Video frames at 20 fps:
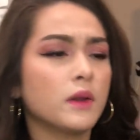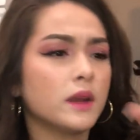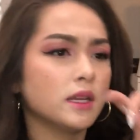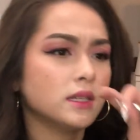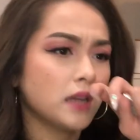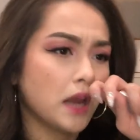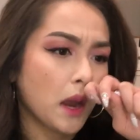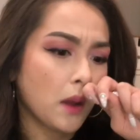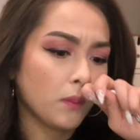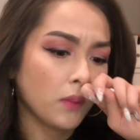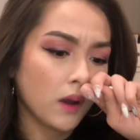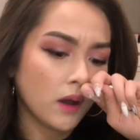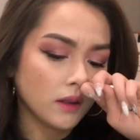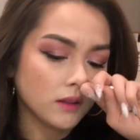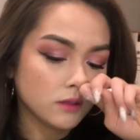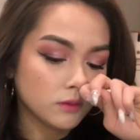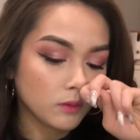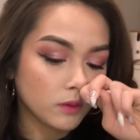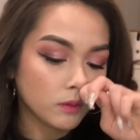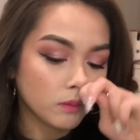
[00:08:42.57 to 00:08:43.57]

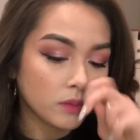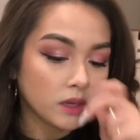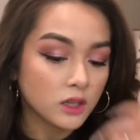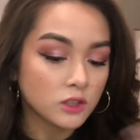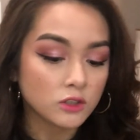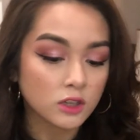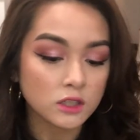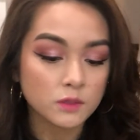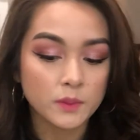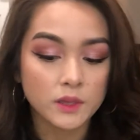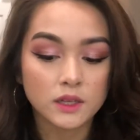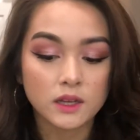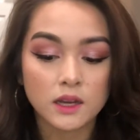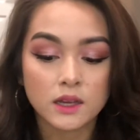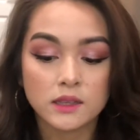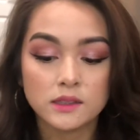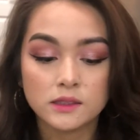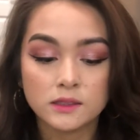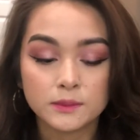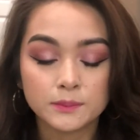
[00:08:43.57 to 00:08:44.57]
tampons with me just
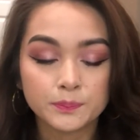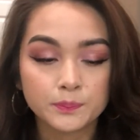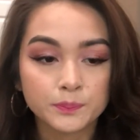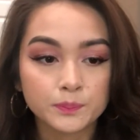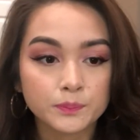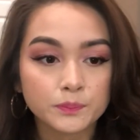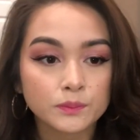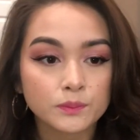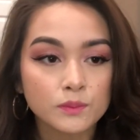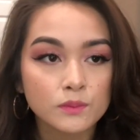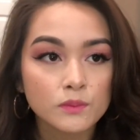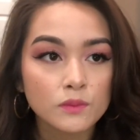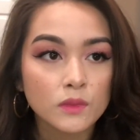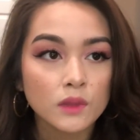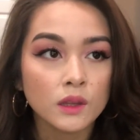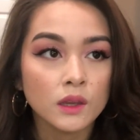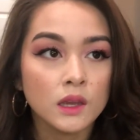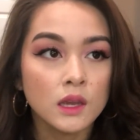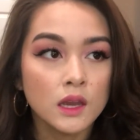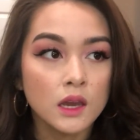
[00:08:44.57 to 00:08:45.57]
because,
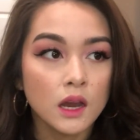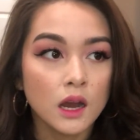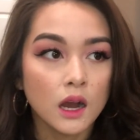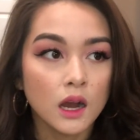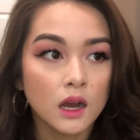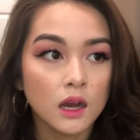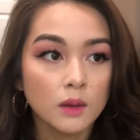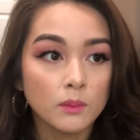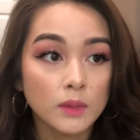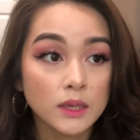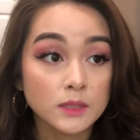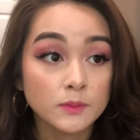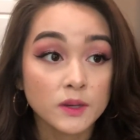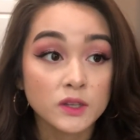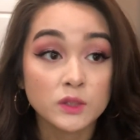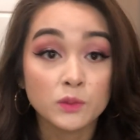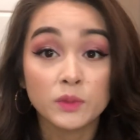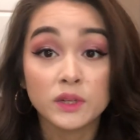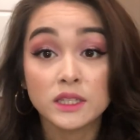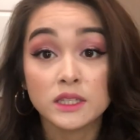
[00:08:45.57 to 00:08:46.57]

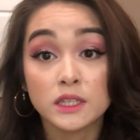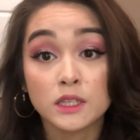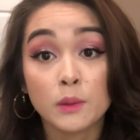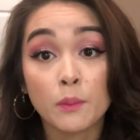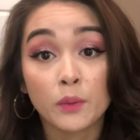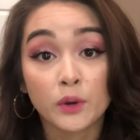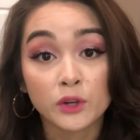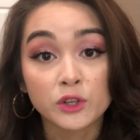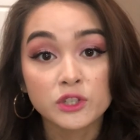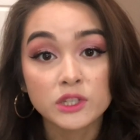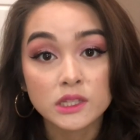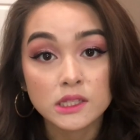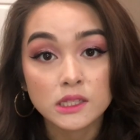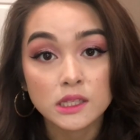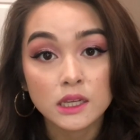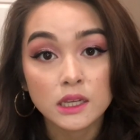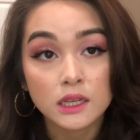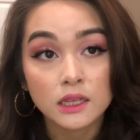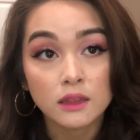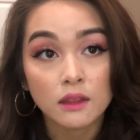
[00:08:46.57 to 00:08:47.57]
especially when it's an
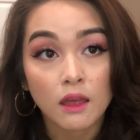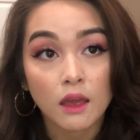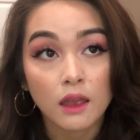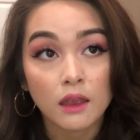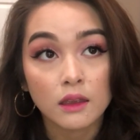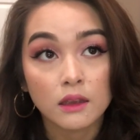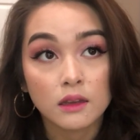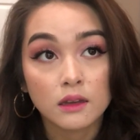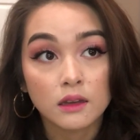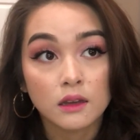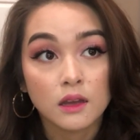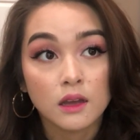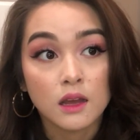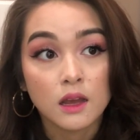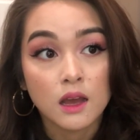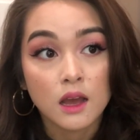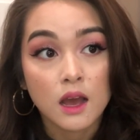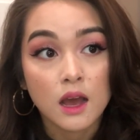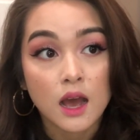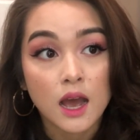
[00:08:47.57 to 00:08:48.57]
emergency, like
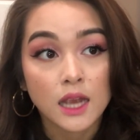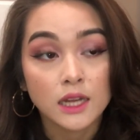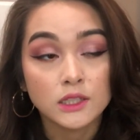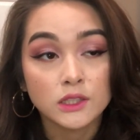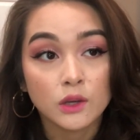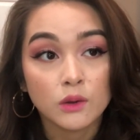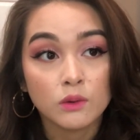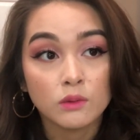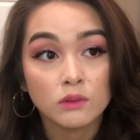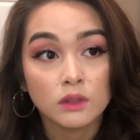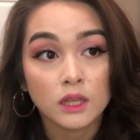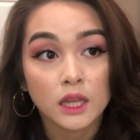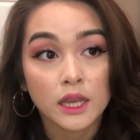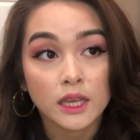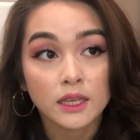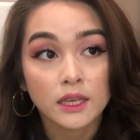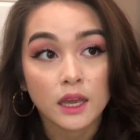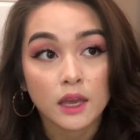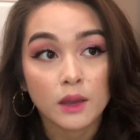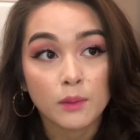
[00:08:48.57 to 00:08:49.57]
I don't
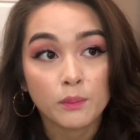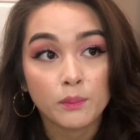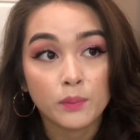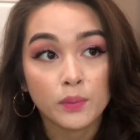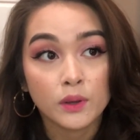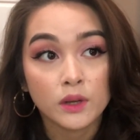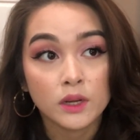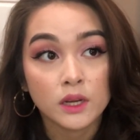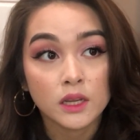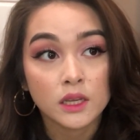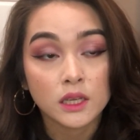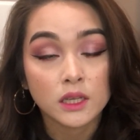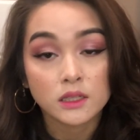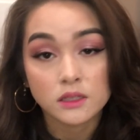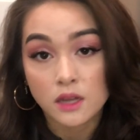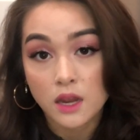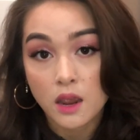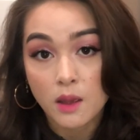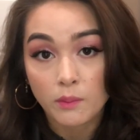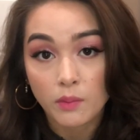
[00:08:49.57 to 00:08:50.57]
like putting in
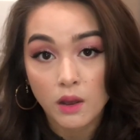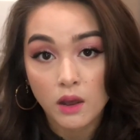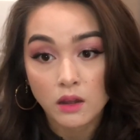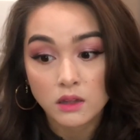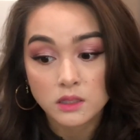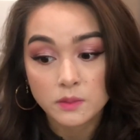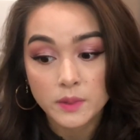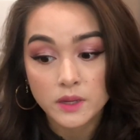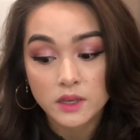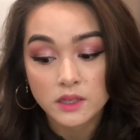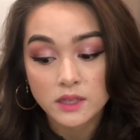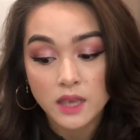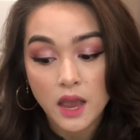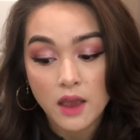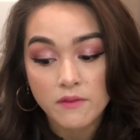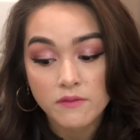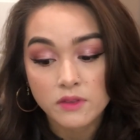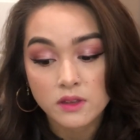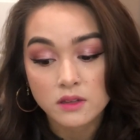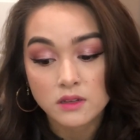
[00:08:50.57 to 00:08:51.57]
tampons because
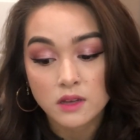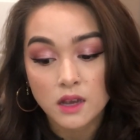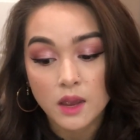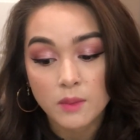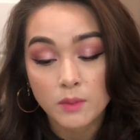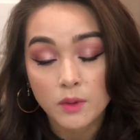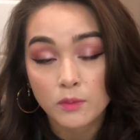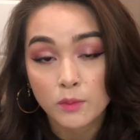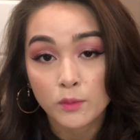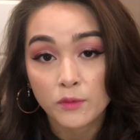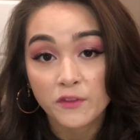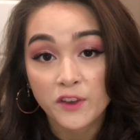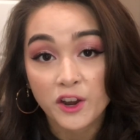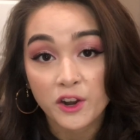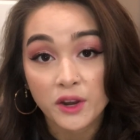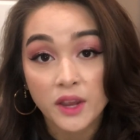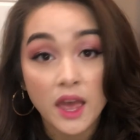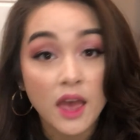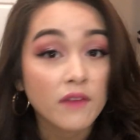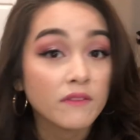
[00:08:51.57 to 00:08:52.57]
half the time I'm a very
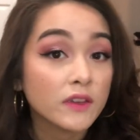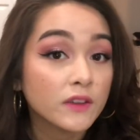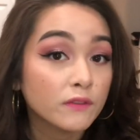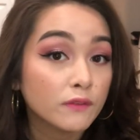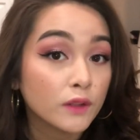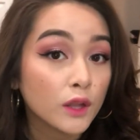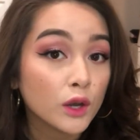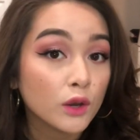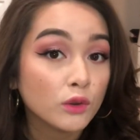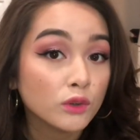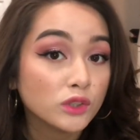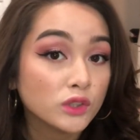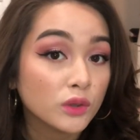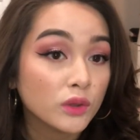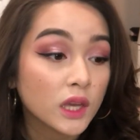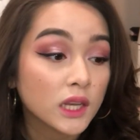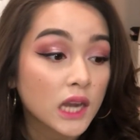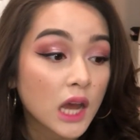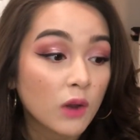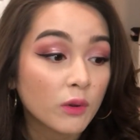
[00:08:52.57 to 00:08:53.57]
heavy flow, so
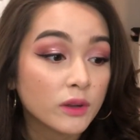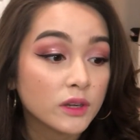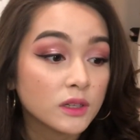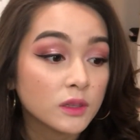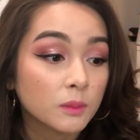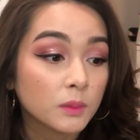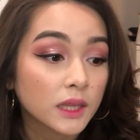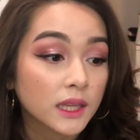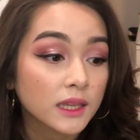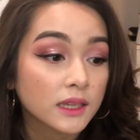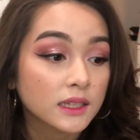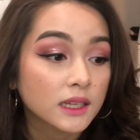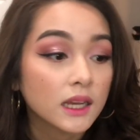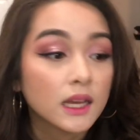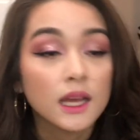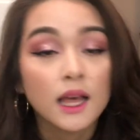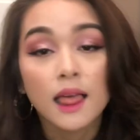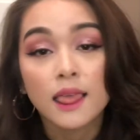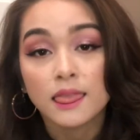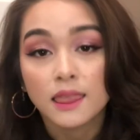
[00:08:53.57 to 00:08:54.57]
then I'll end up like
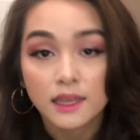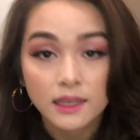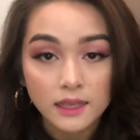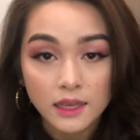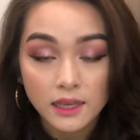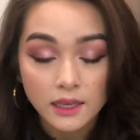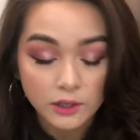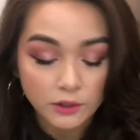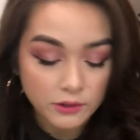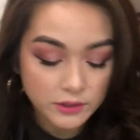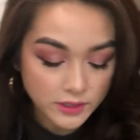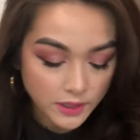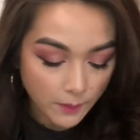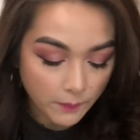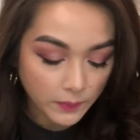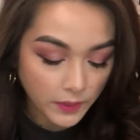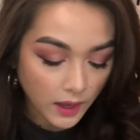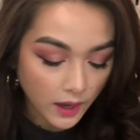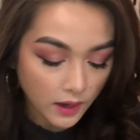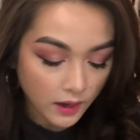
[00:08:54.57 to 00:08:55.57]
leaking or
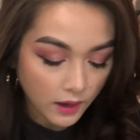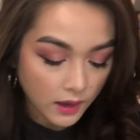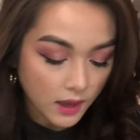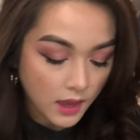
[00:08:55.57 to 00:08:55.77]
something.